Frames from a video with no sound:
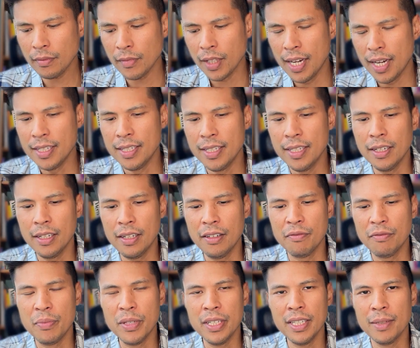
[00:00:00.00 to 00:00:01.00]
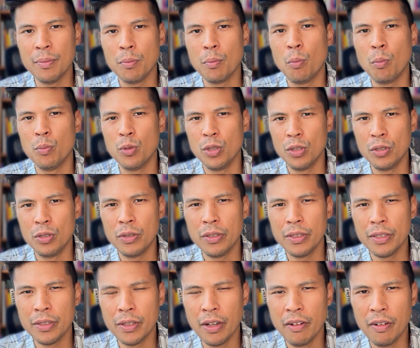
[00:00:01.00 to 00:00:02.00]
idea of being
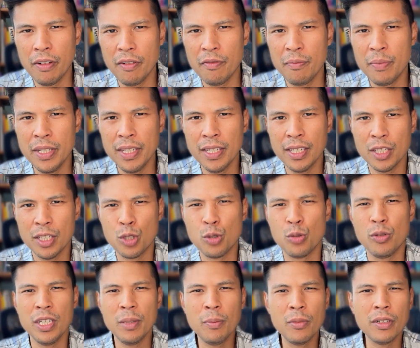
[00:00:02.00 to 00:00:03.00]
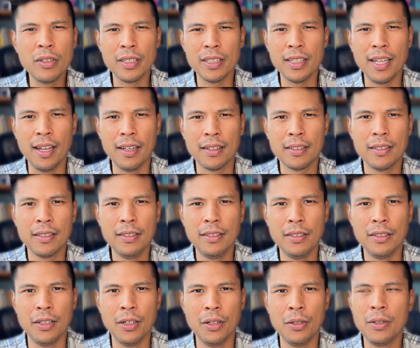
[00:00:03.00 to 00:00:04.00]
a dreamer again.
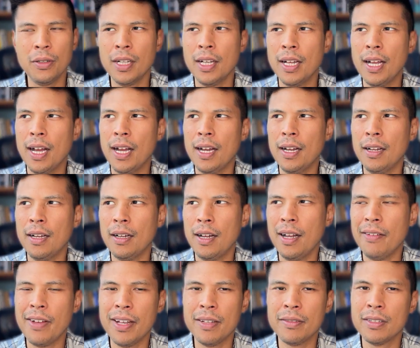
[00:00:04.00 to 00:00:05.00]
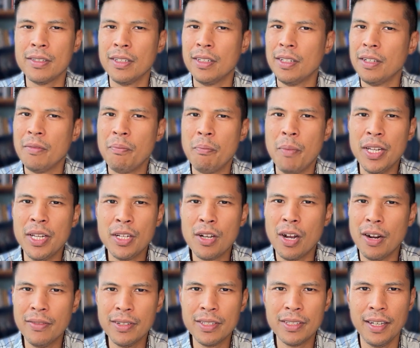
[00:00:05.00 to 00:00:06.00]
I've had many
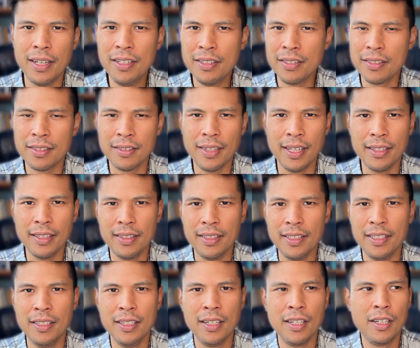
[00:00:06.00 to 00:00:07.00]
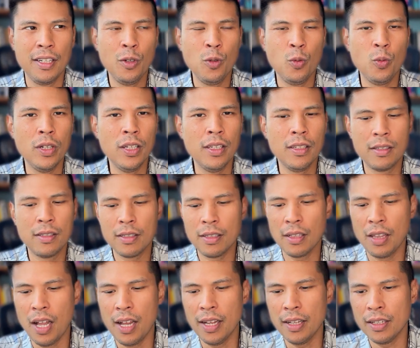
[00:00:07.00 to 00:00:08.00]
conversations lately with
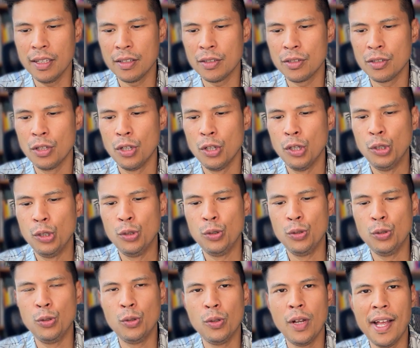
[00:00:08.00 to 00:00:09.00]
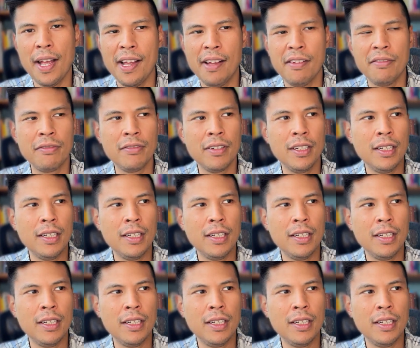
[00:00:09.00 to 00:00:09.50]
clients who have,